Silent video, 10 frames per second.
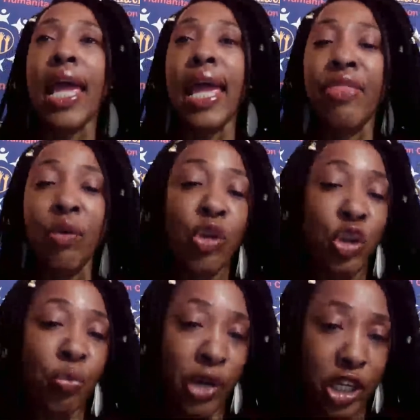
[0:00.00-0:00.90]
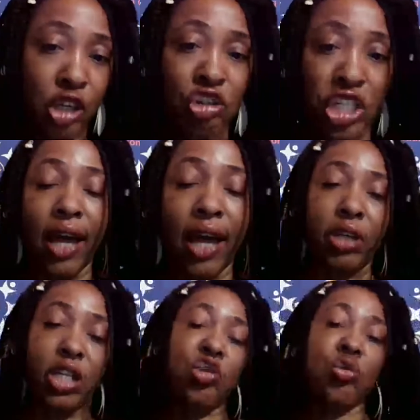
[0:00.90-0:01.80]
And then when you bring your
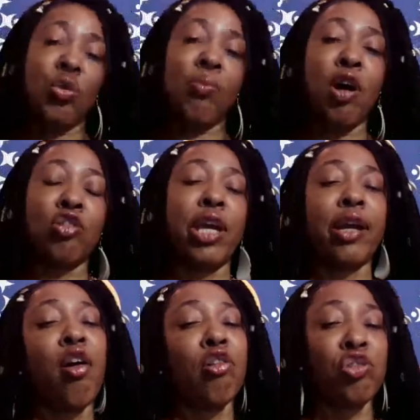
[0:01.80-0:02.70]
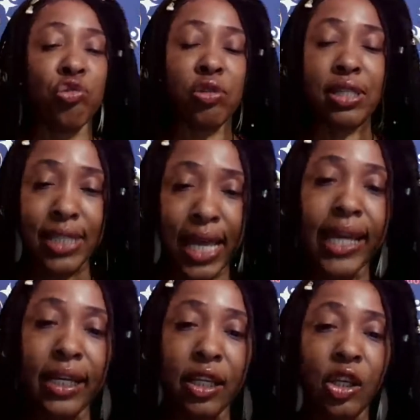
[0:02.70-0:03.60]
child to a multicultural
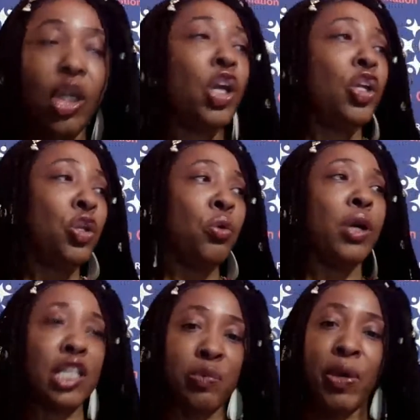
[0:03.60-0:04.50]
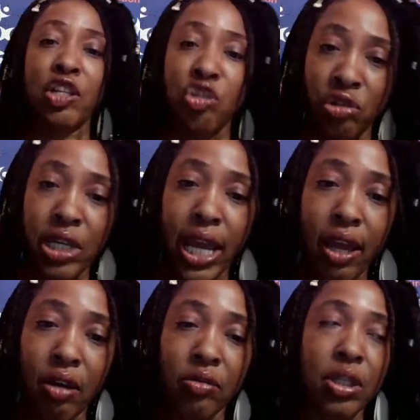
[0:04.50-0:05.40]
society, you expect your
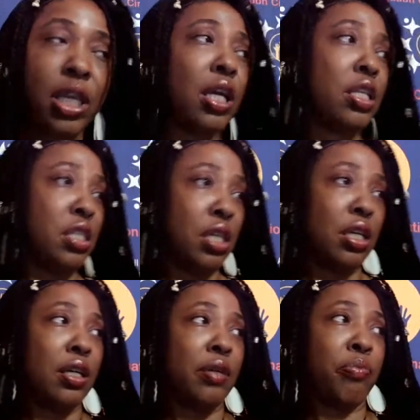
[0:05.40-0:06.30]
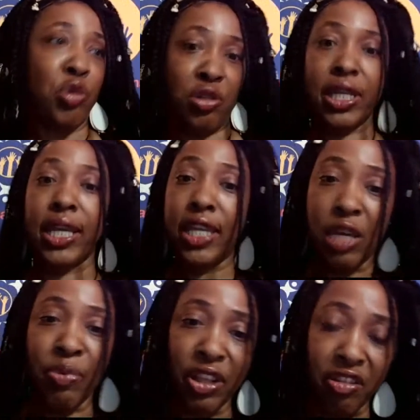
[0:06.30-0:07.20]
child to, per
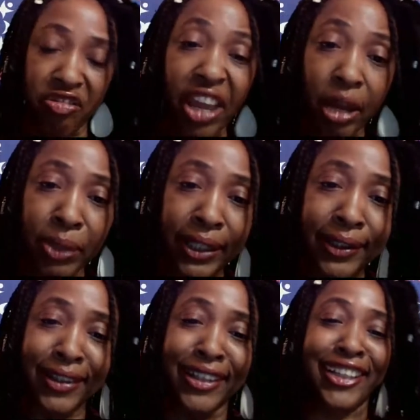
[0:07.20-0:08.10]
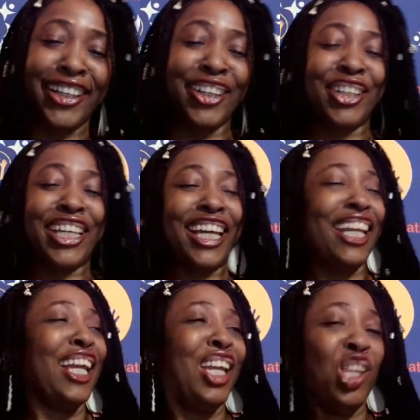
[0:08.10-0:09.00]
se, keep it in the family.
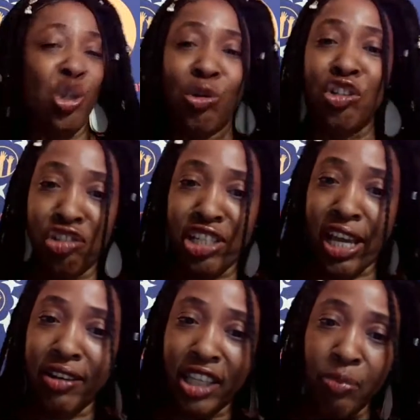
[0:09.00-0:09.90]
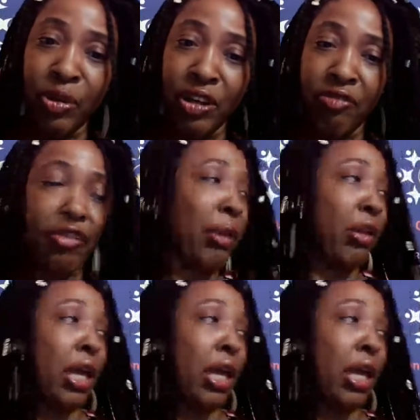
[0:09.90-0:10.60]
Okay? You want your child to keep it in the family.